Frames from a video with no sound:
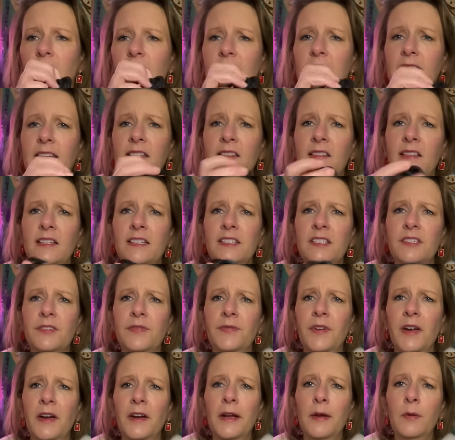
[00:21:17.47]
English
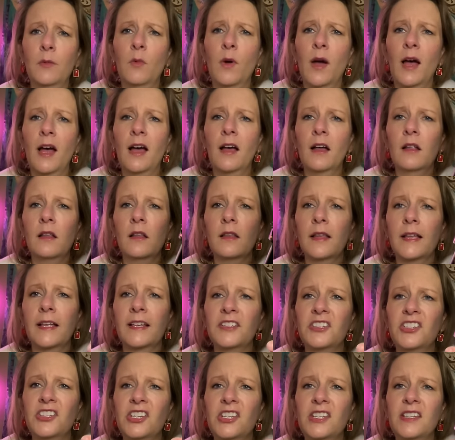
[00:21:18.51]
very well,
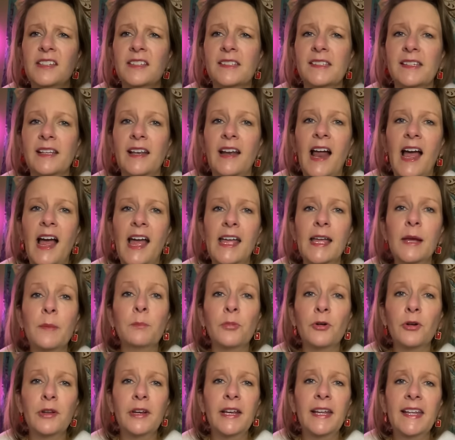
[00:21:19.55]
and she just said, I am
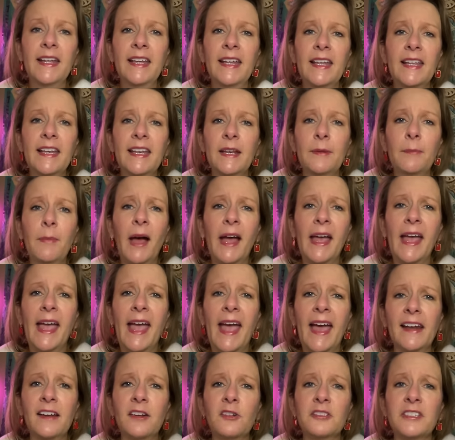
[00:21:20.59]
putting it in my
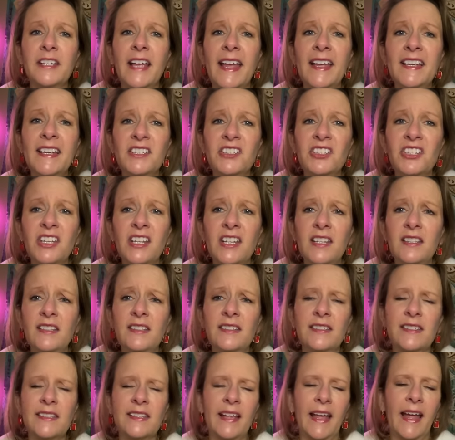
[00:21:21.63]

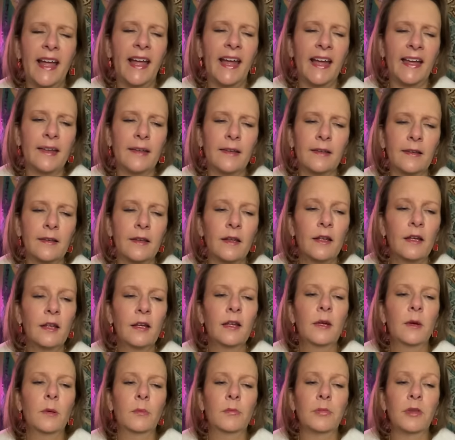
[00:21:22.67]
annotations and
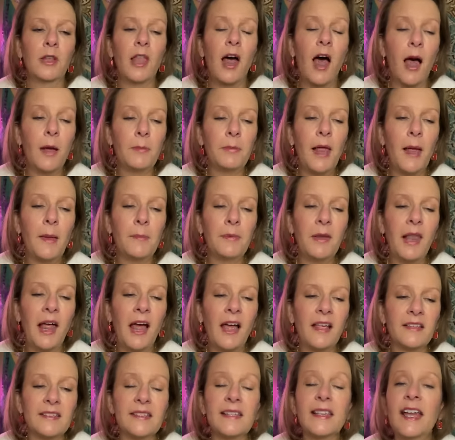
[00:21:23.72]
blah, blah, blah.
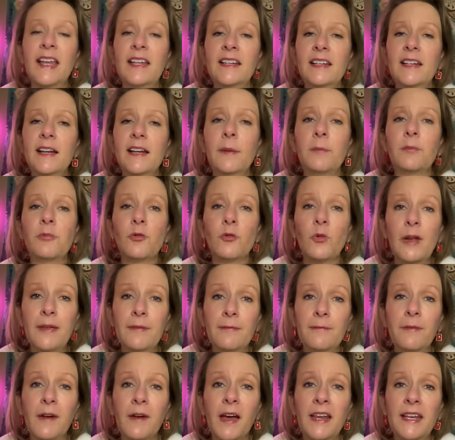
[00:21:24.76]
So they ended up
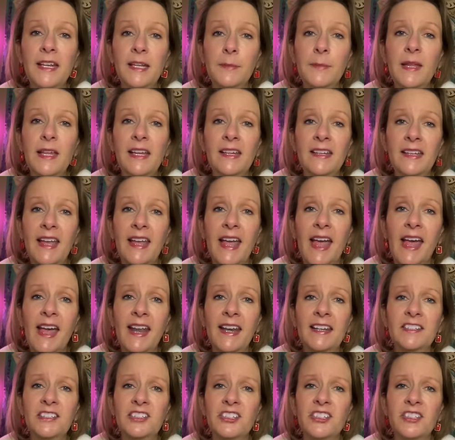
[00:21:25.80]
refunding me again,
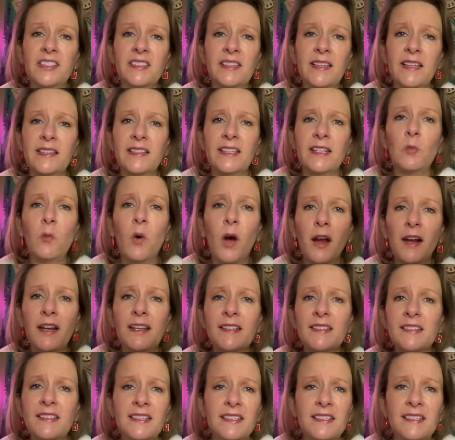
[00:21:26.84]
and she said, do you want
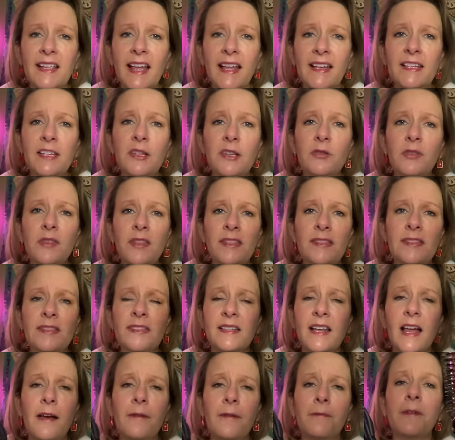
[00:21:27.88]
us to send you this
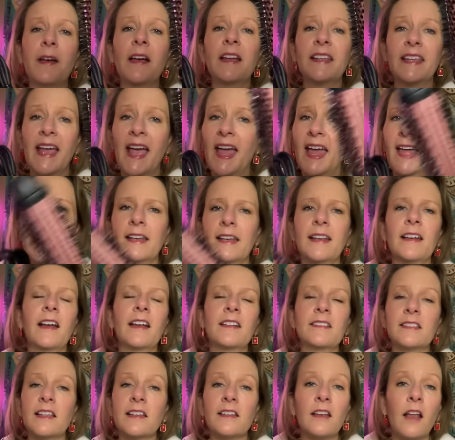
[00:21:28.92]
stuff again? And I
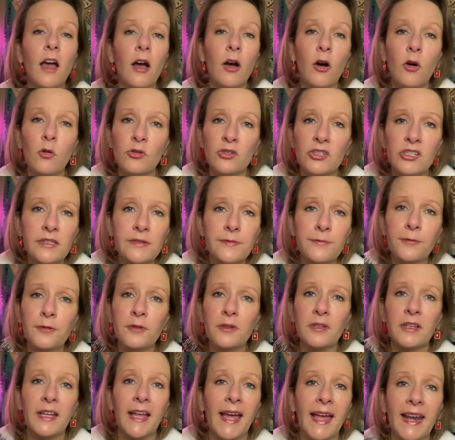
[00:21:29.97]
said, no, just
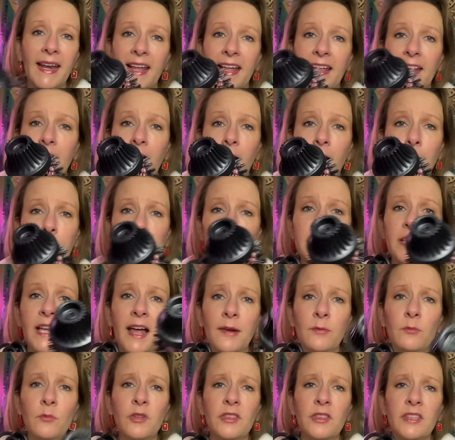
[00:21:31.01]
forget it. I'm
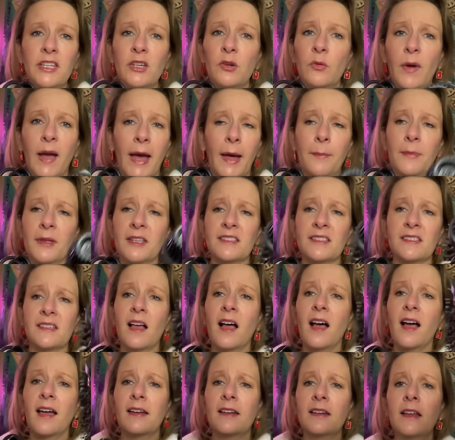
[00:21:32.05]
done with you,
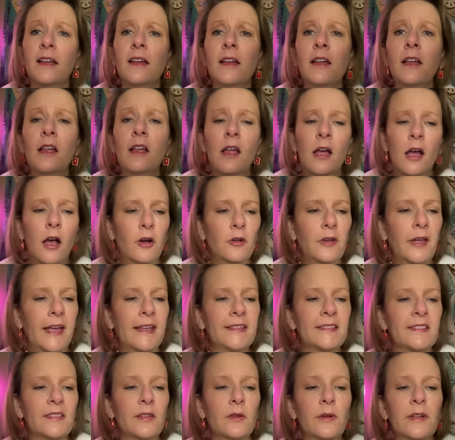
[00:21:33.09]
Amazon. Okay,
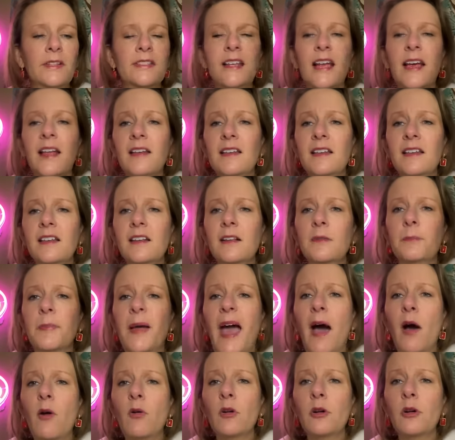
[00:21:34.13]
so it's got a little
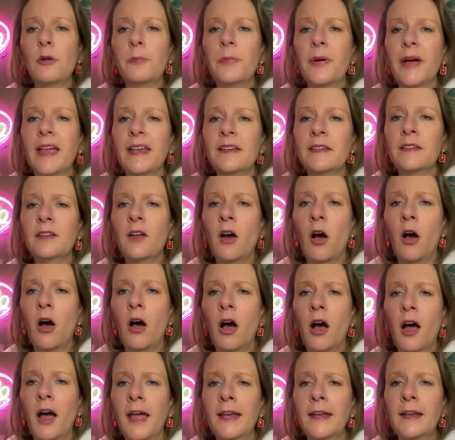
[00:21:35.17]
power button
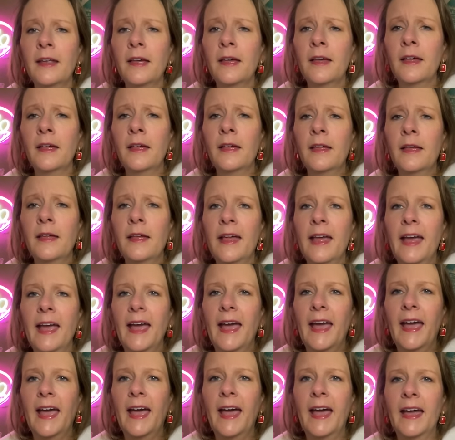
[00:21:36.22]
on,
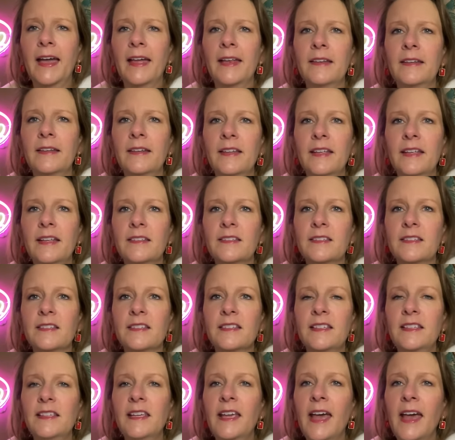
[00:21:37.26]
and it's,
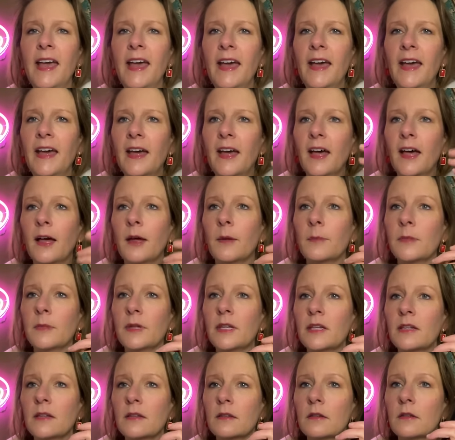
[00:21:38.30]
yeah, I
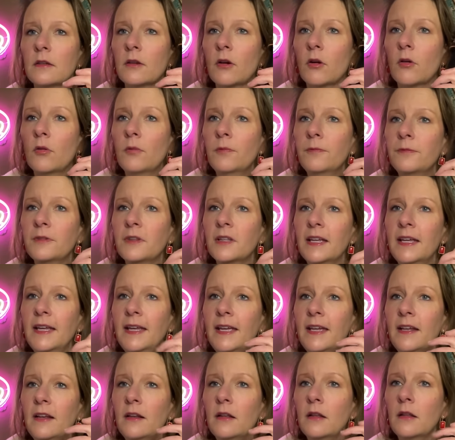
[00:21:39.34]
mean,
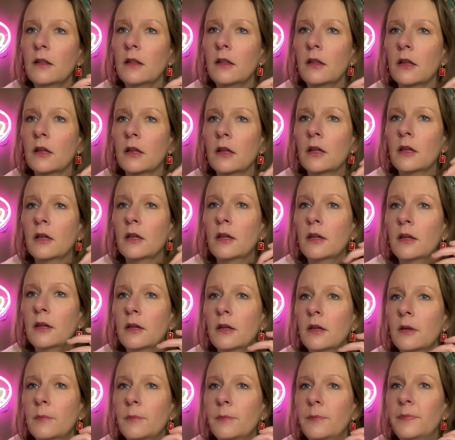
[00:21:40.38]
hopefully it'll
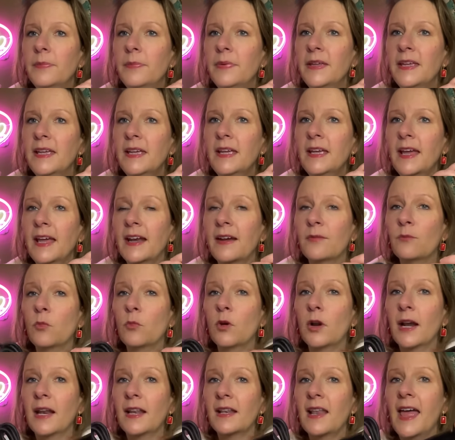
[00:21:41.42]
be. And
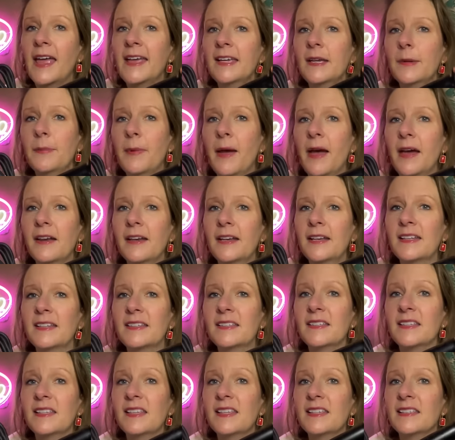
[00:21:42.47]
what I like about it
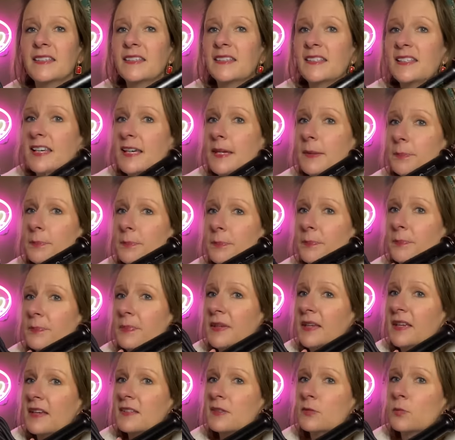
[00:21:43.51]
is this tip,
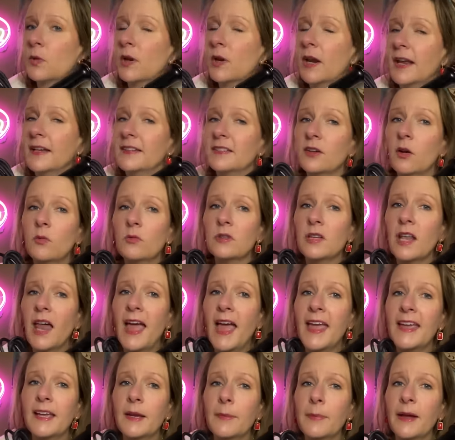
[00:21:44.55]
because what I don't
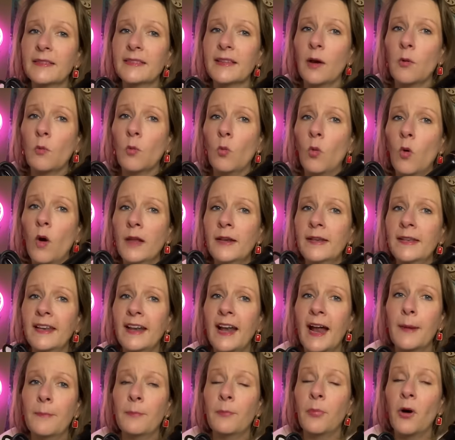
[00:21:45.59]
like about that one that
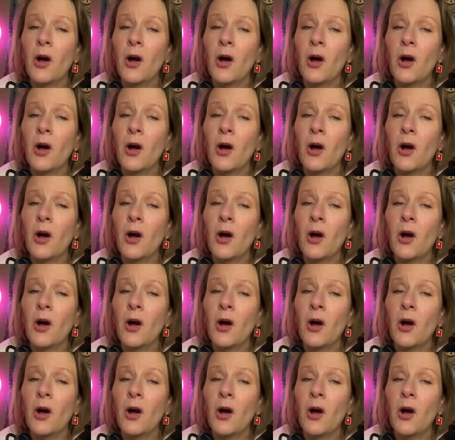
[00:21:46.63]
I